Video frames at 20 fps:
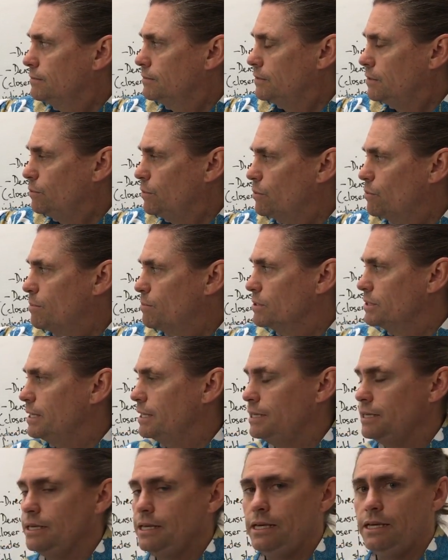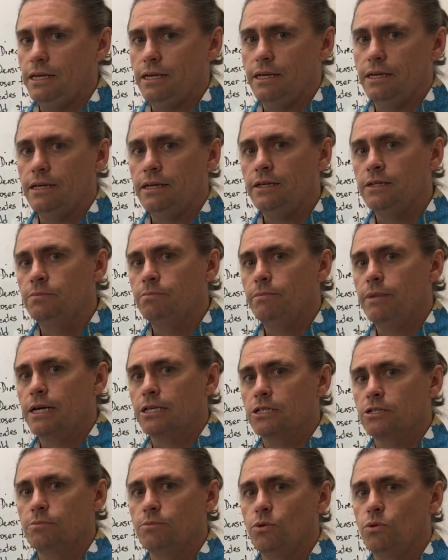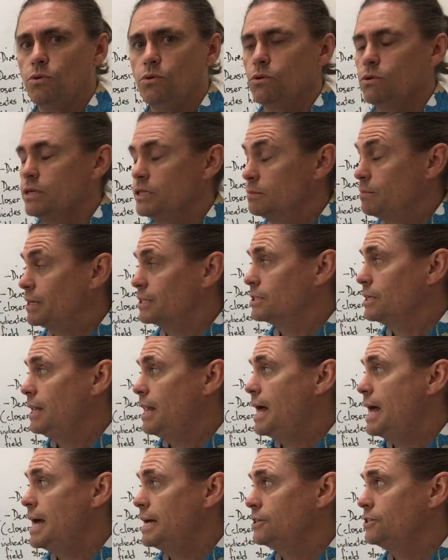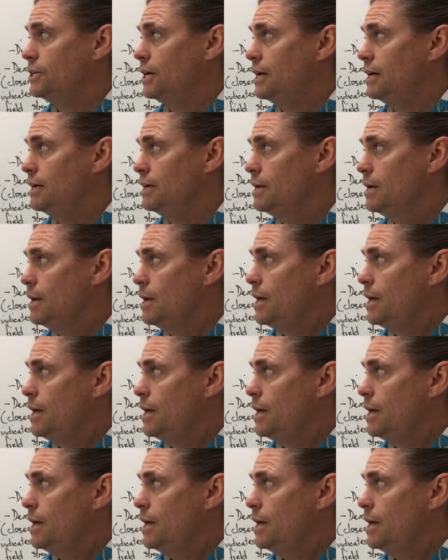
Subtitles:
that we're representing here is much larger,